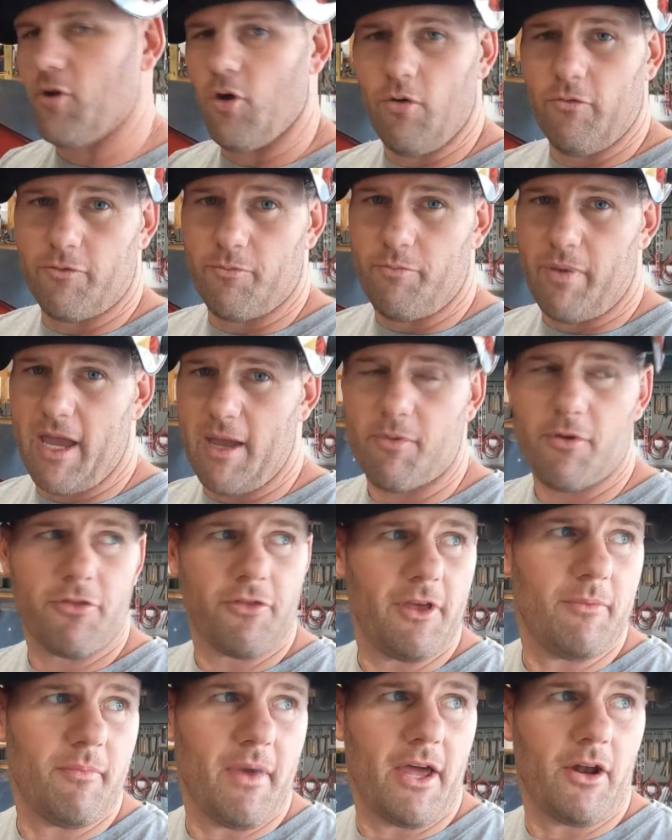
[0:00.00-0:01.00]
going from paper
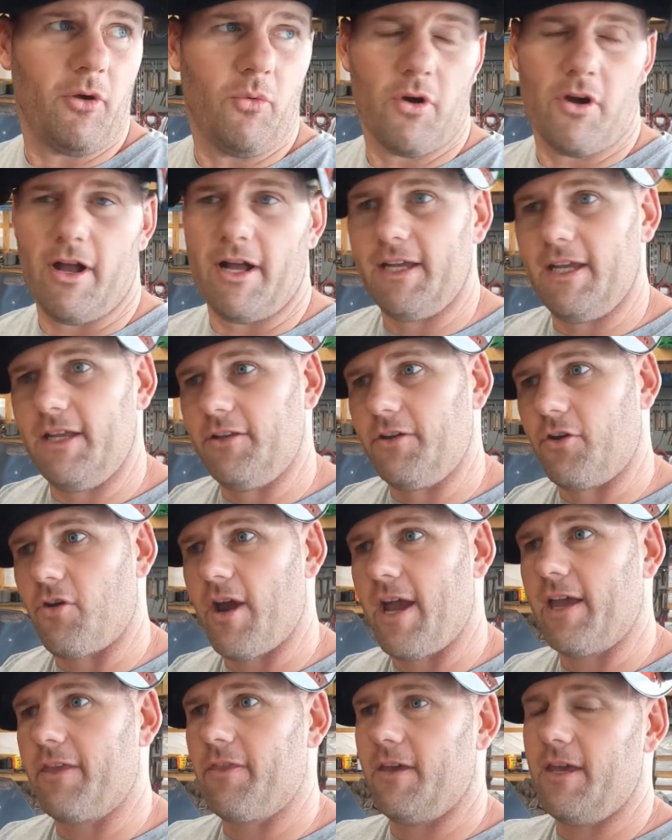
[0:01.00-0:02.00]
thin metal where I need to
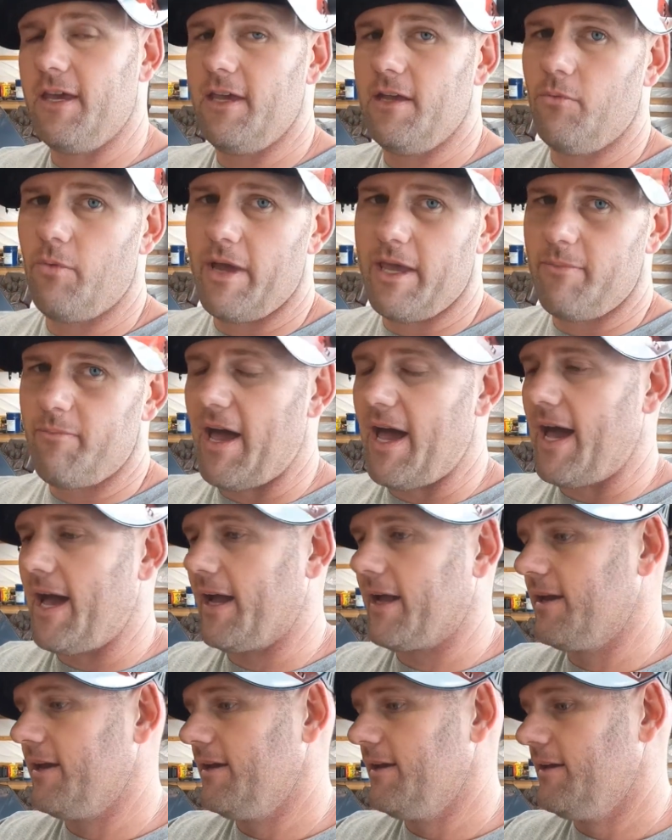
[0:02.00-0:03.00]
crank the heat way
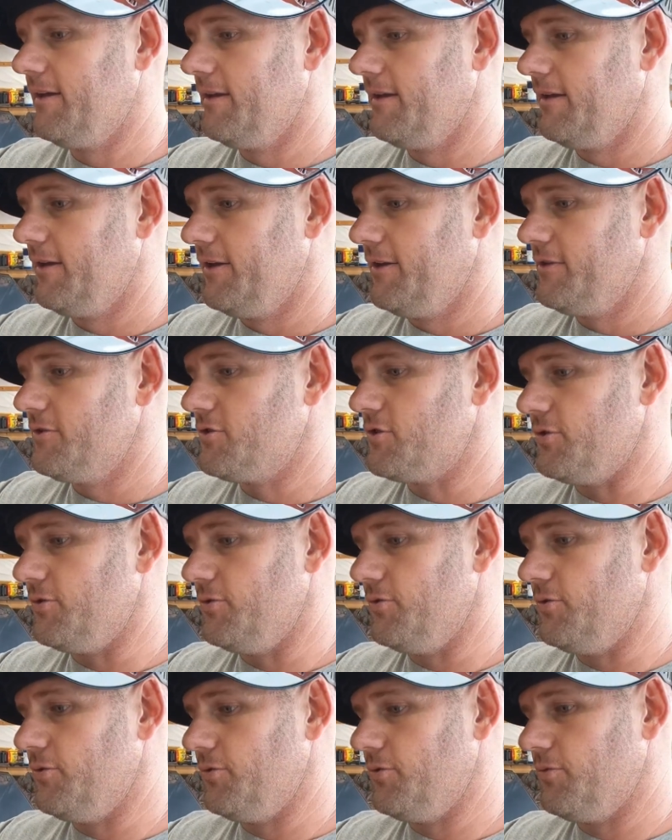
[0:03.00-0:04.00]
back
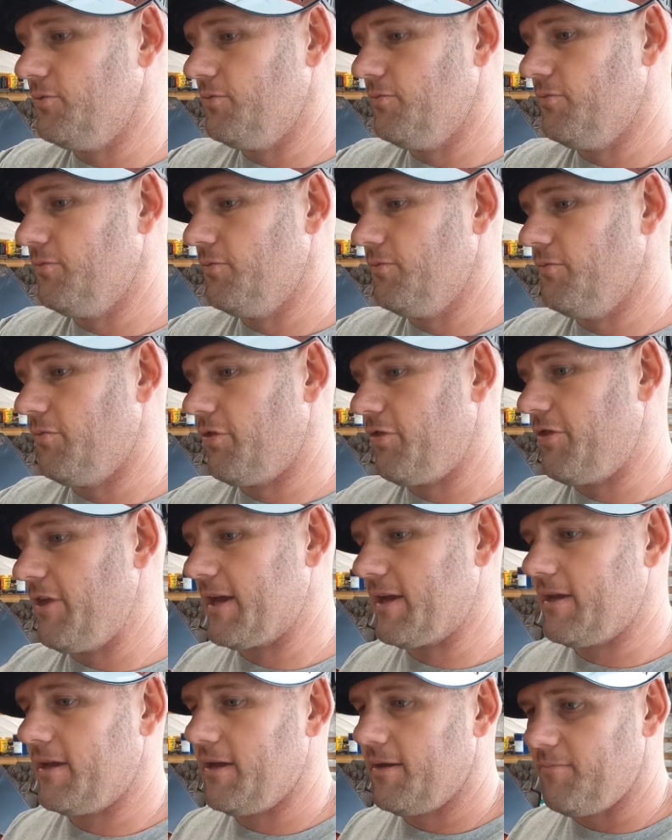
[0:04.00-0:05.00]
to
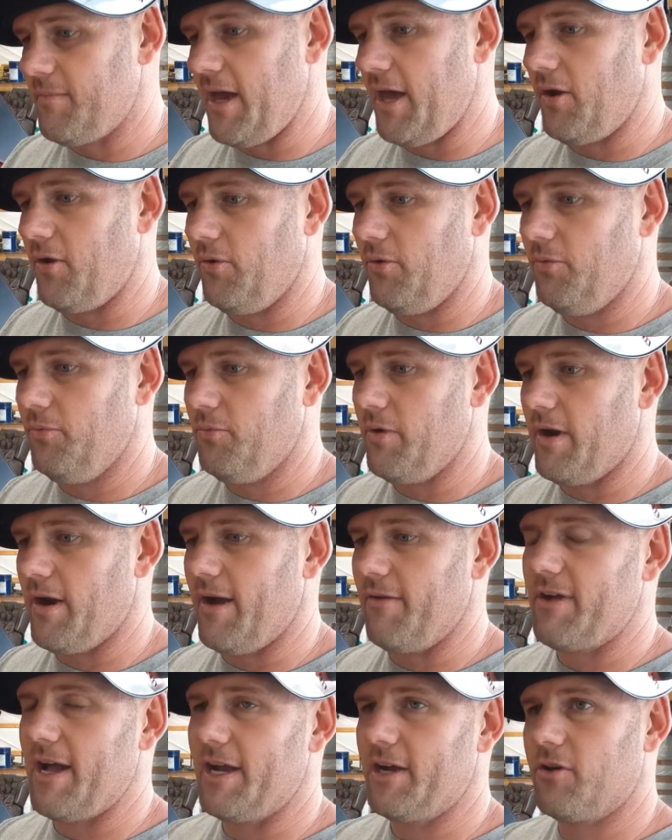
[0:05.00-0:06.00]
thick metal where
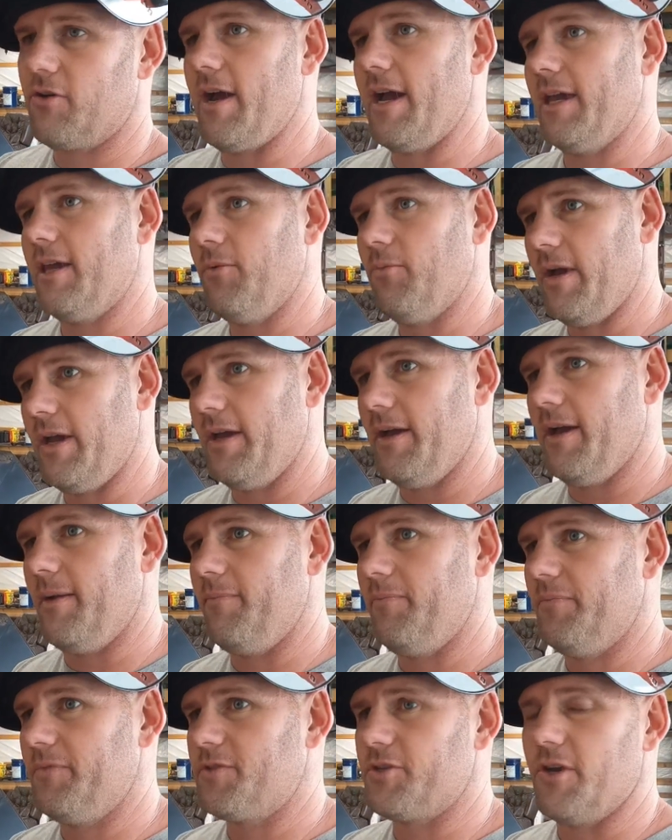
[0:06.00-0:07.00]
I've got to crank it way
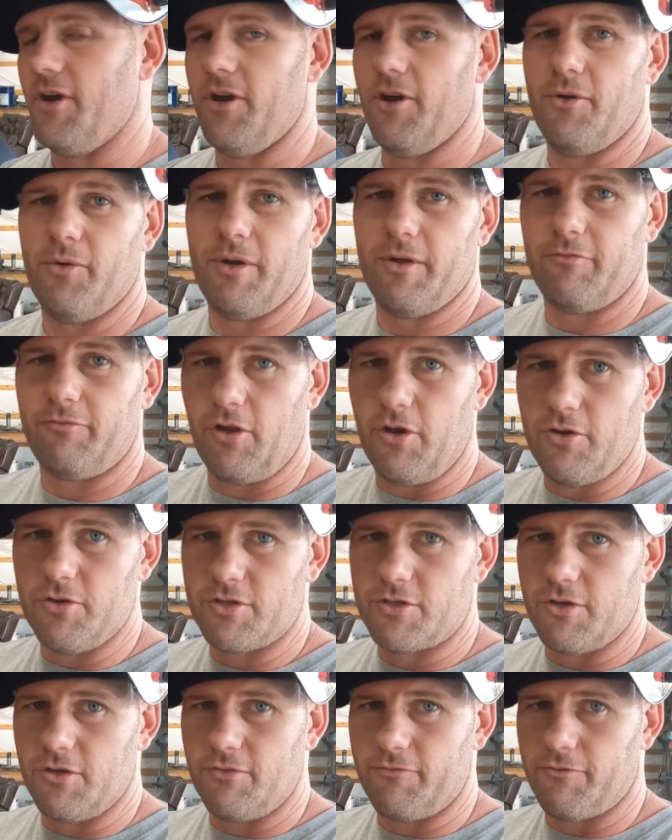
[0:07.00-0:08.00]
up. So it
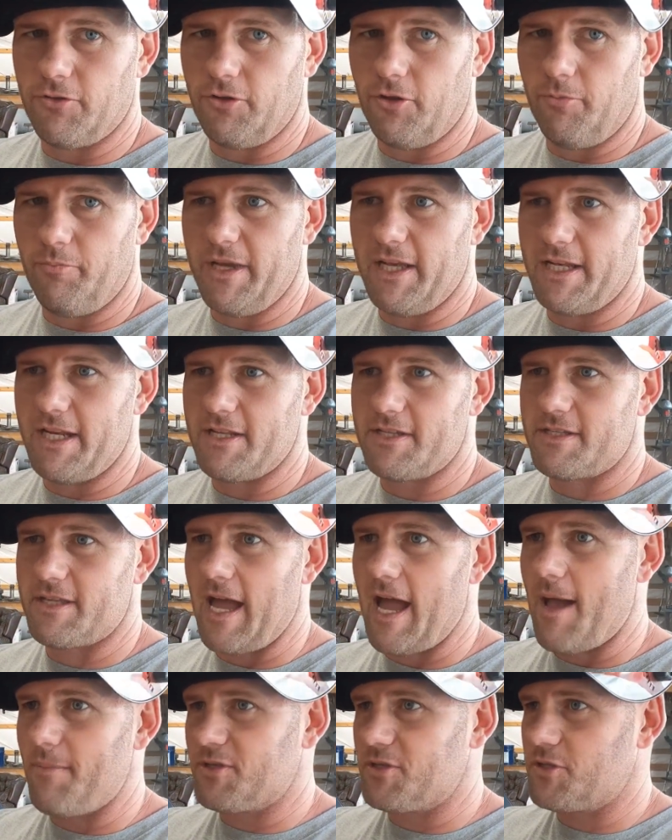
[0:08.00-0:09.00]
flows good for a little bit and then
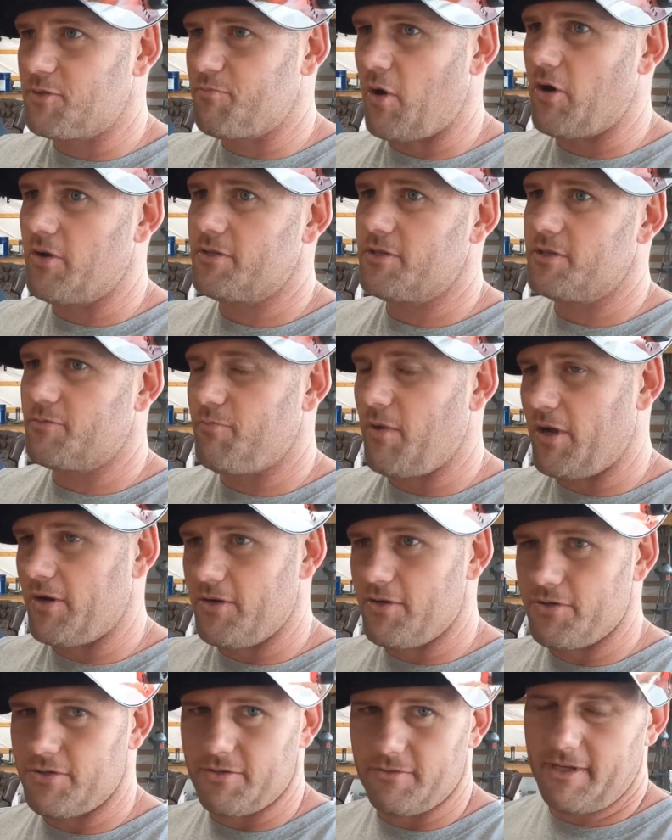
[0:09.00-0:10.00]
stops and sparks and
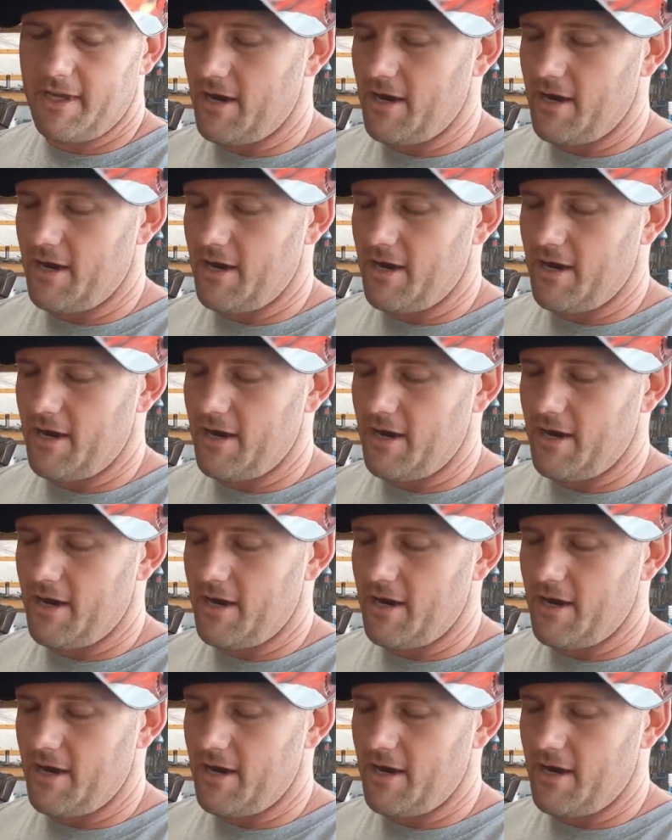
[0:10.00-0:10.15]
sputters and